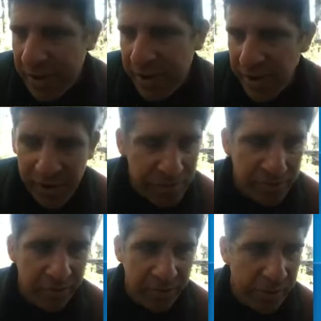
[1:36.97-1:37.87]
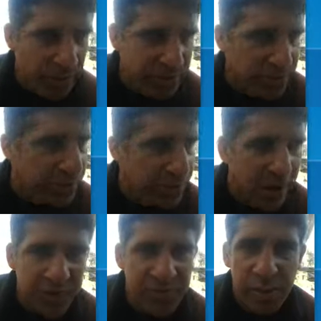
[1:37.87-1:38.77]
Another thing that threatens you is
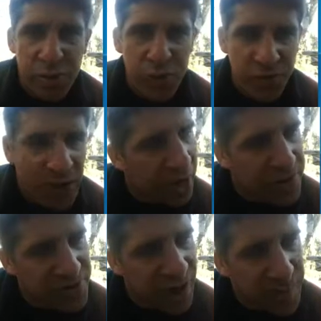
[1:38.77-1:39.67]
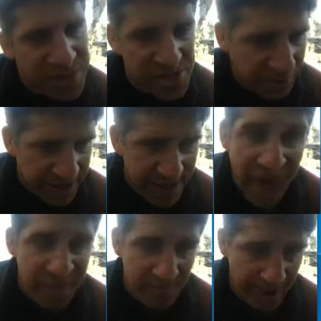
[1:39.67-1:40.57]
not a saber-toothed tiger. This time it's another
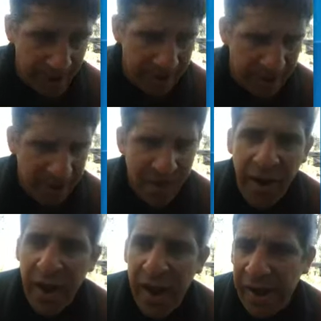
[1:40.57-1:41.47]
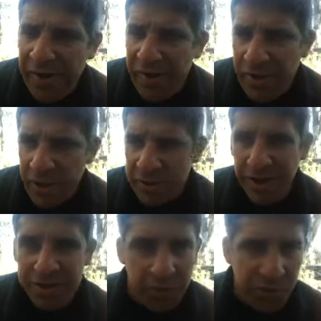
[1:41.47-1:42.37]
caveman. And he's
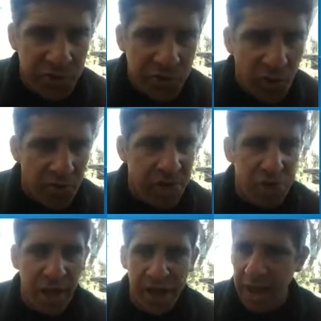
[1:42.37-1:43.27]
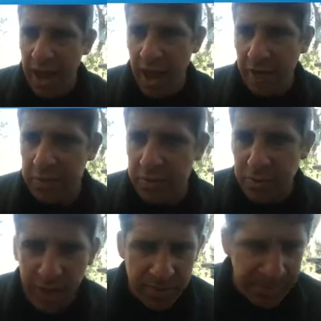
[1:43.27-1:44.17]
got something you don't. He's got an axe, right?